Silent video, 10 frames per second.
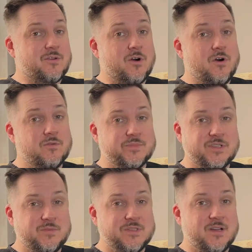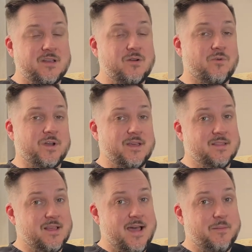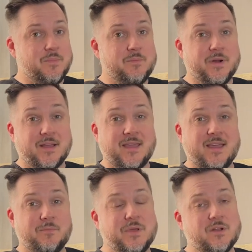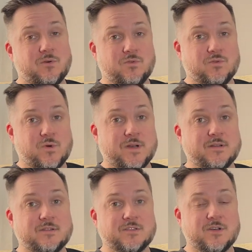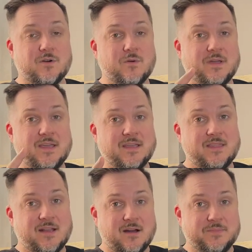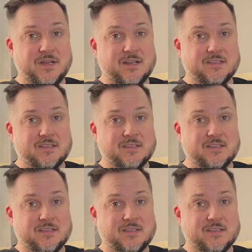a home sleep study or an in-lab, but it can't be an old one. So get that updated